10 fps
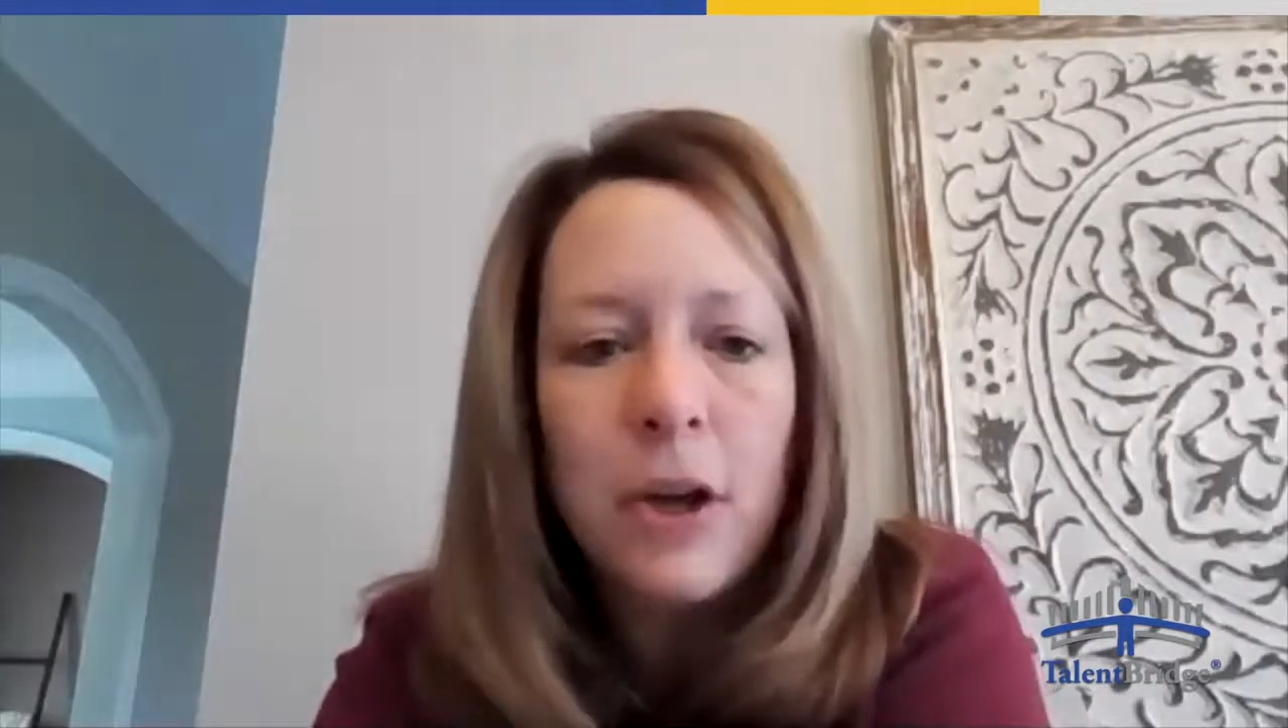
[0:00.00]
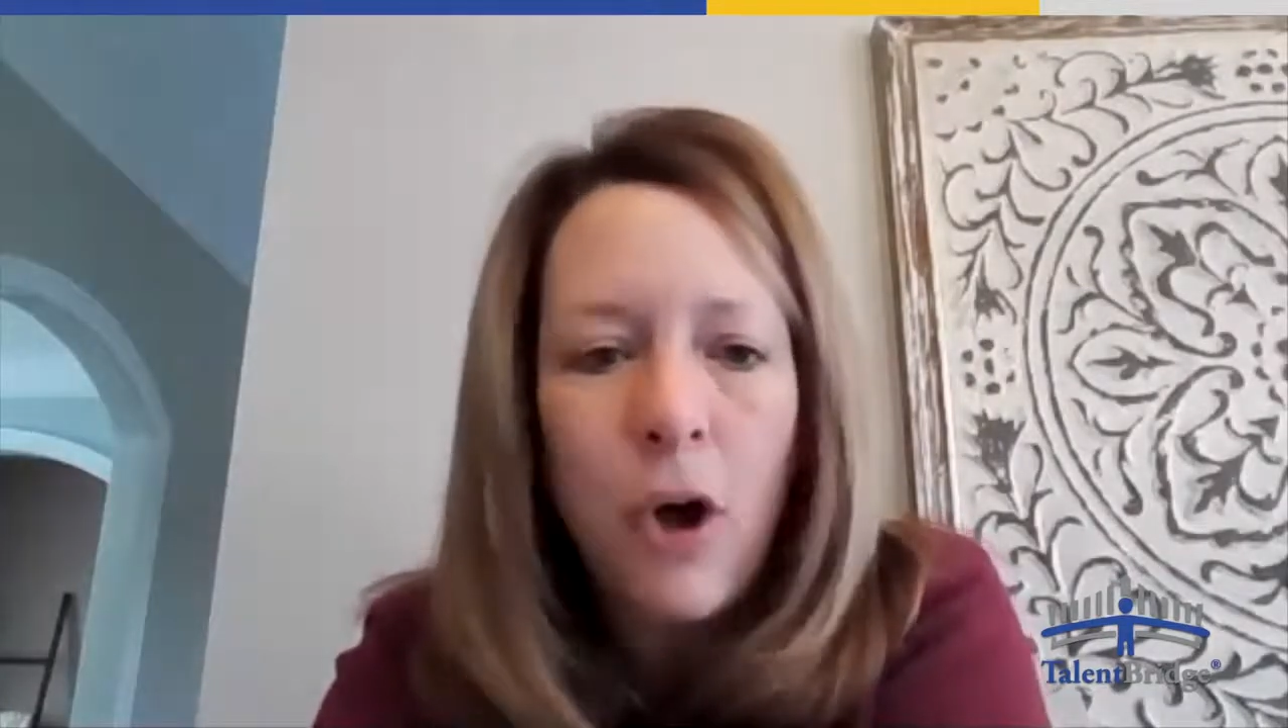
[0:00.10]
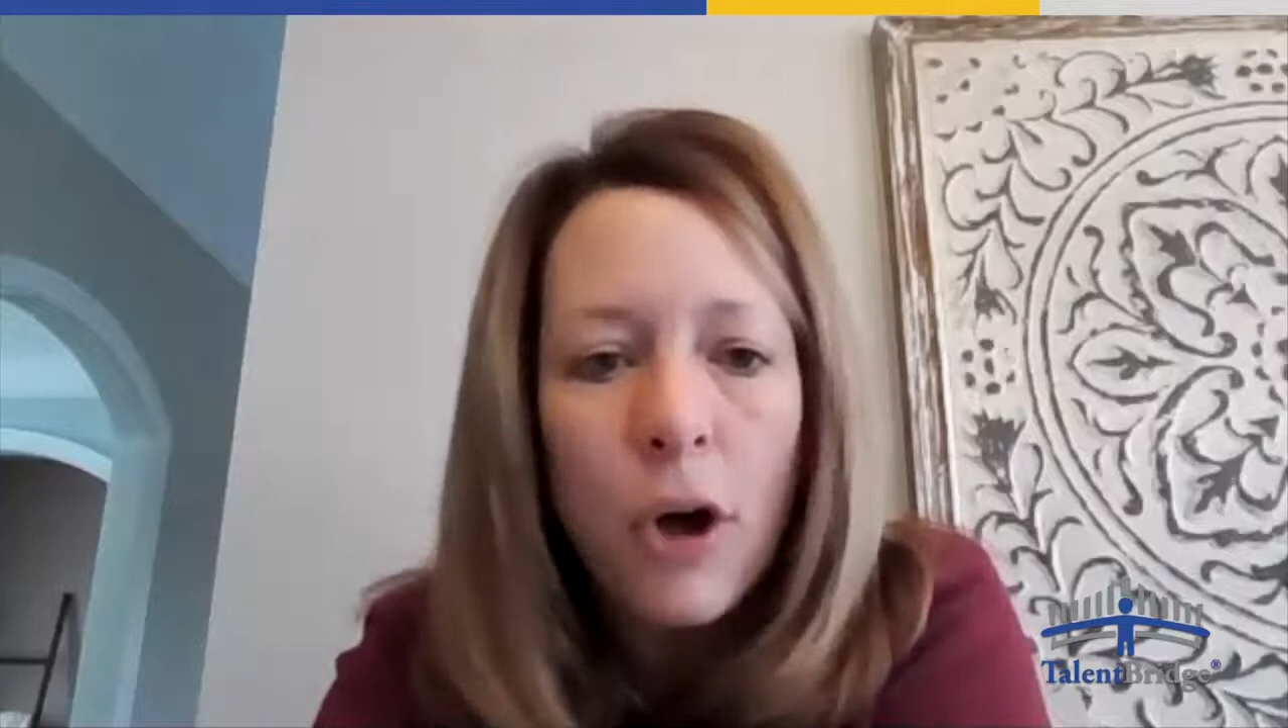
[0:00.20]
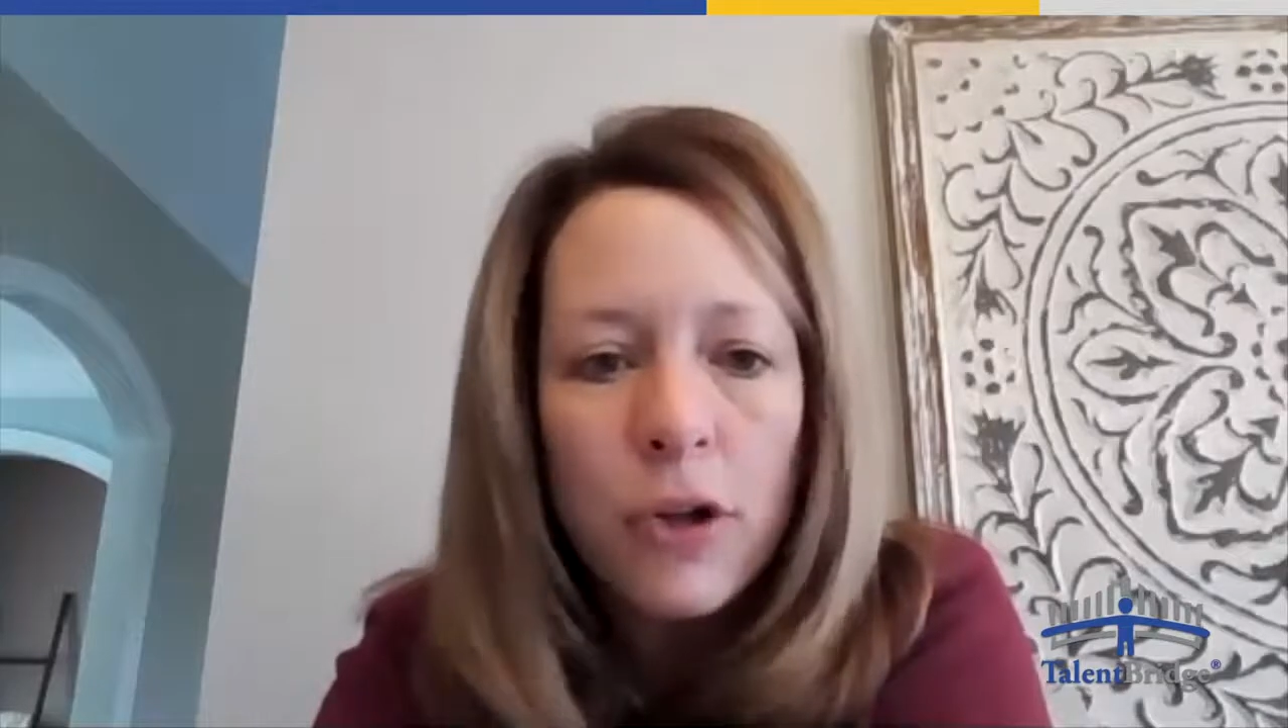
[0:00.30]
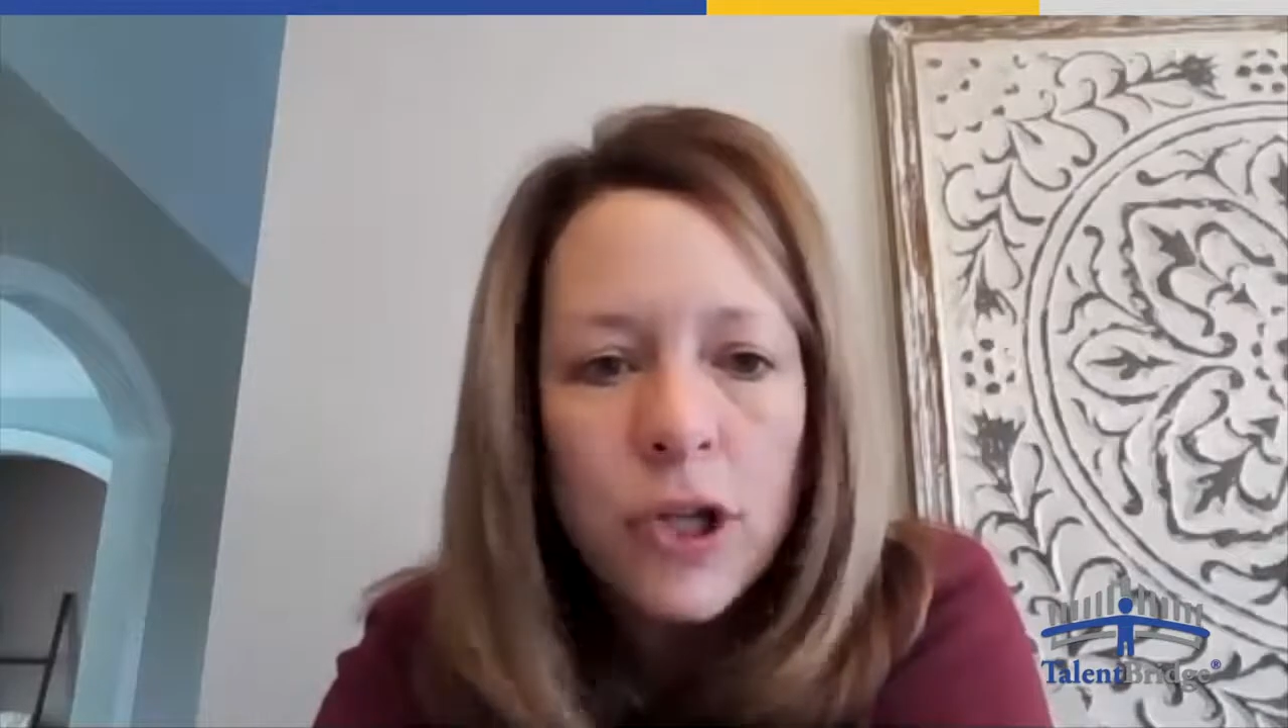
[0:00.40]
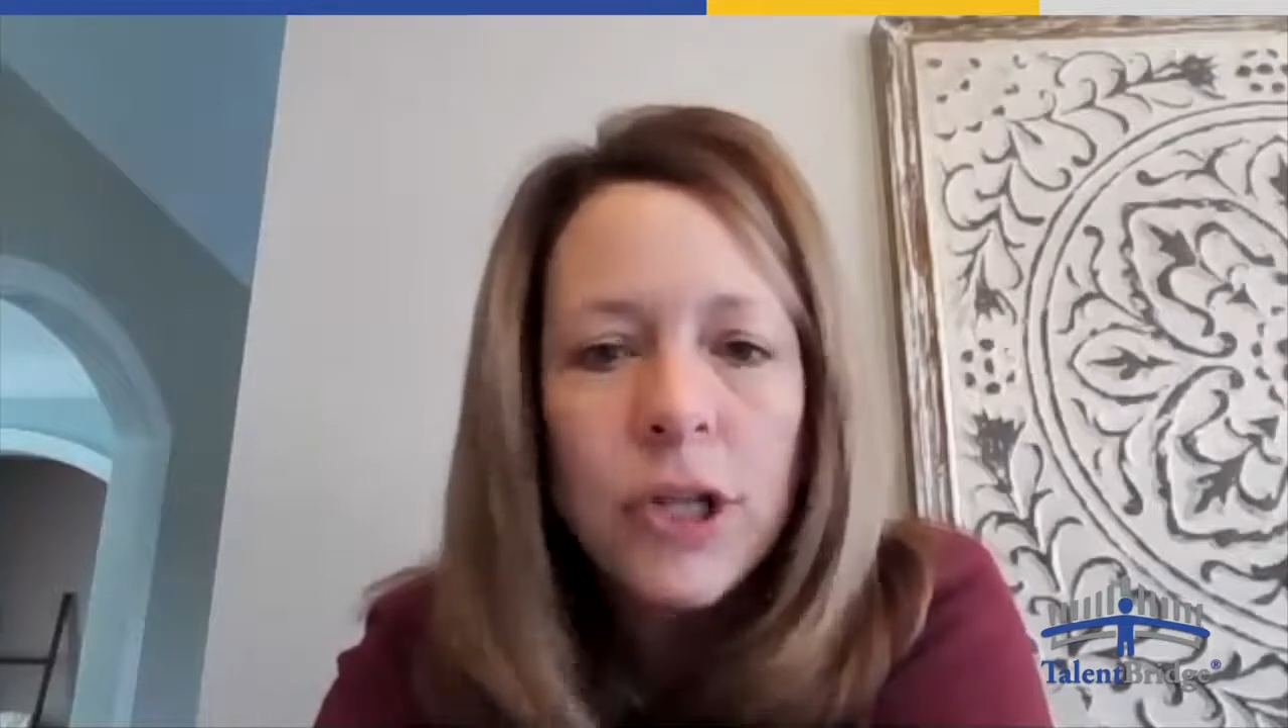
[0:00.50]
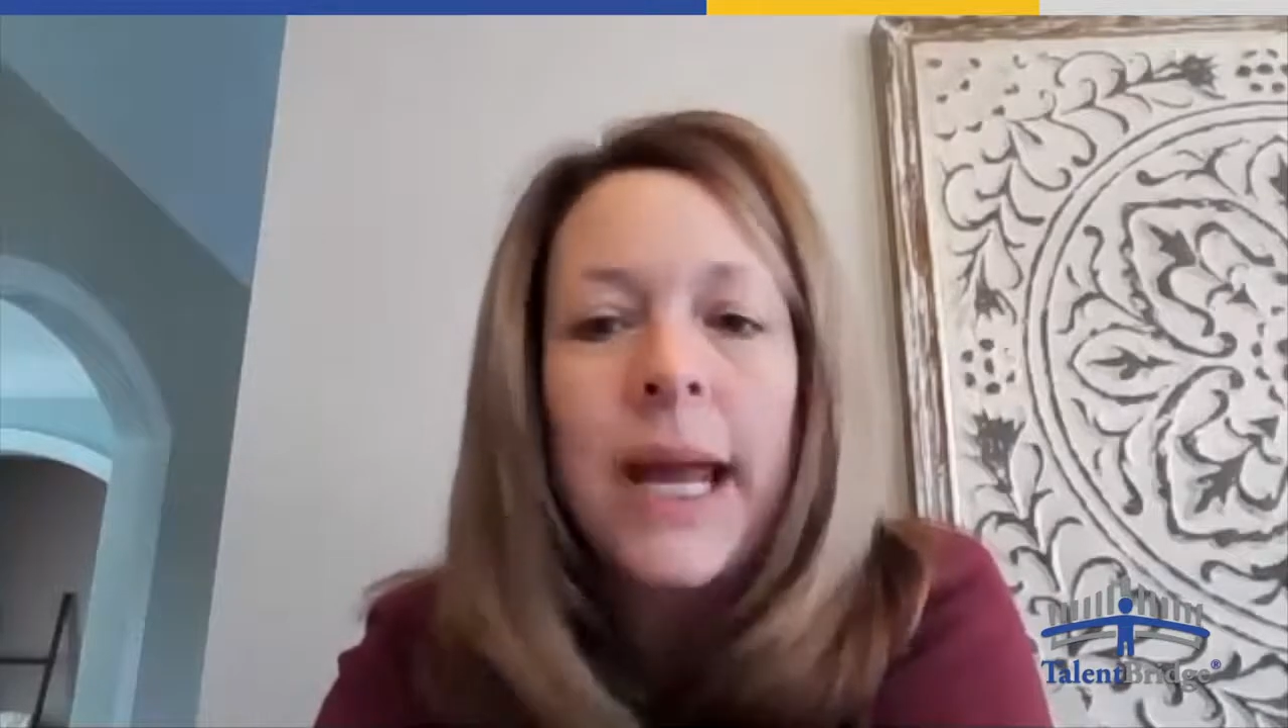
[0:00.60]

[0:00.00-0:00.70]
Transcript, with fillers: culture